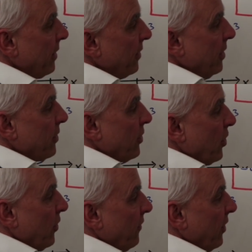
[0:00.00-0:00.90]
The
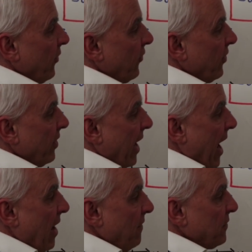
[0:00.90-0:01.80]
curve is
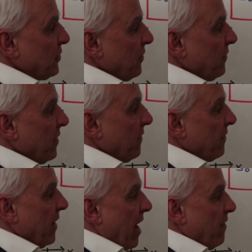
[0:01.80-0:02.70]
alpha to the
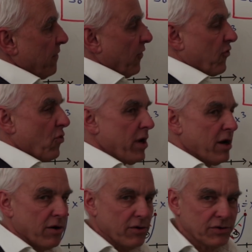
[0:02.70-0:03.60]
5th alpha
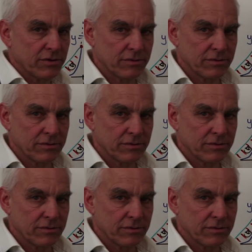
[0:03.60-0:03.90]
squared.